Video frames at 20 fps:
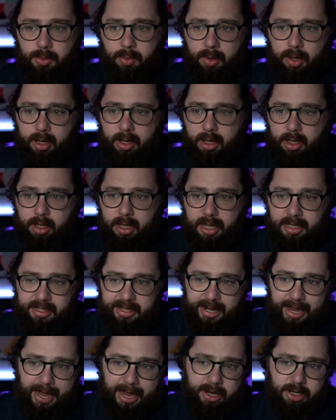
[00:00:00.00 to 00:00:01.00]
one, as
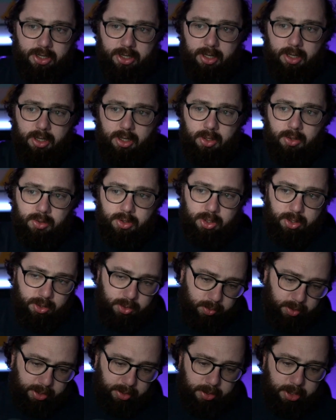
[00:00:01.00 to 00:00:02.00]
an action, you
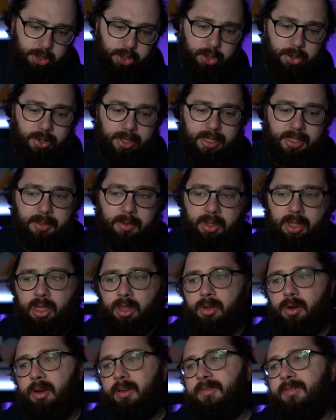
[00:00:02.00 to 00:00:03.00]
choose one creature you can see within
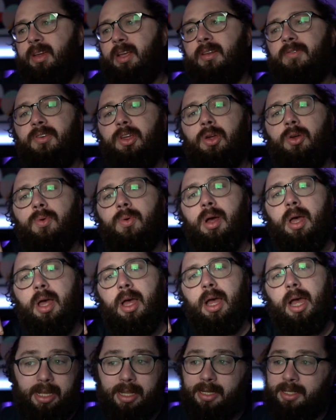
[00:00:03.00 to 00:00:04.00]
30 feet of you,
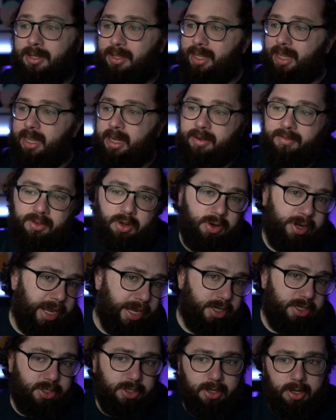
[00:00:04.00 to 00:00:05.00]
curse it until the end of your
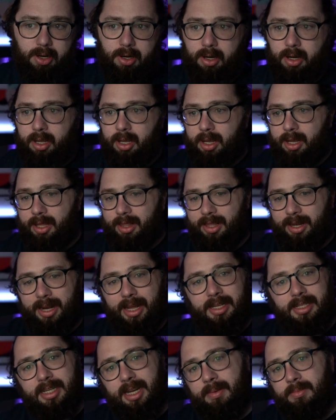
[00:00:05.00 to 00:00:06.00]
next turn. The
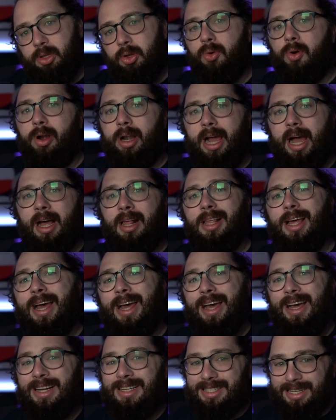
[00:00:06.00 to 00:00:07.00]
next time you or an
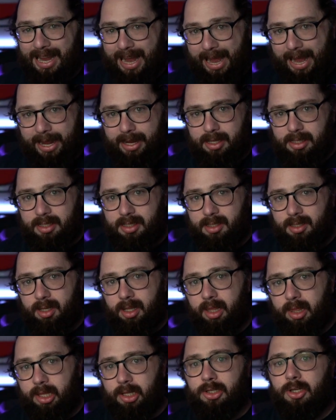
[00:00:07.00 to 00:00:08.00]
ally attacks
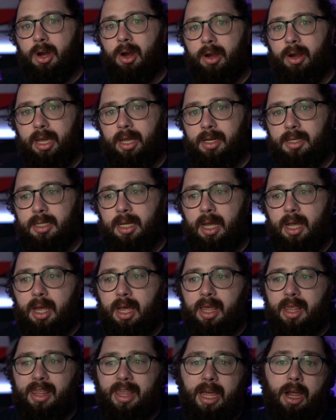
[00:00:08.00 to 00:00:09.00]
the target,
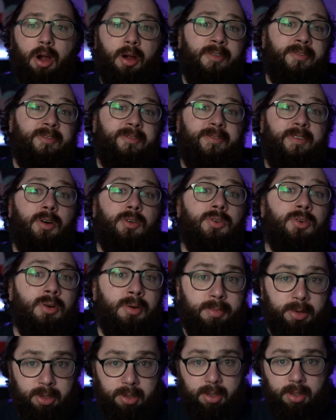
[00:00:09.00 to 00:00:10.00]
they are
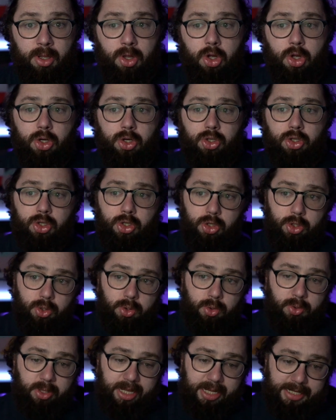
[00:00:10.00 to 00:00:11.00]
vulnerable
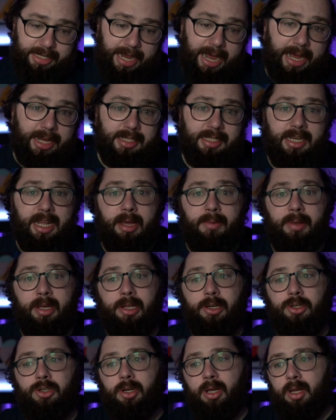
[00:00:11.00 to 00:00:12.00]
to the attack's
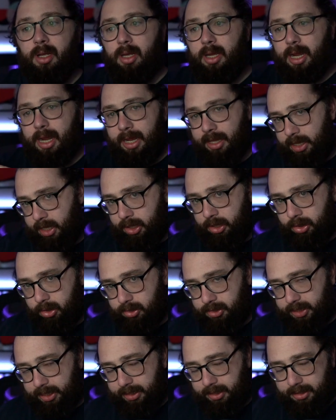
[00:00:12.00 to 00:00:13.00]
damage, and then the
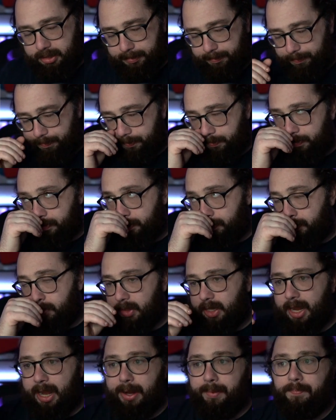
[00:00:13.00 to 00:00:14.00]
curse ends.
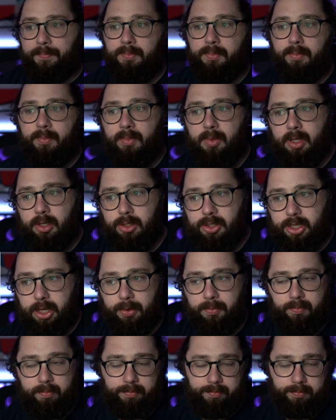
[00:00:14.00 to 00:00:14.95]
Okay, so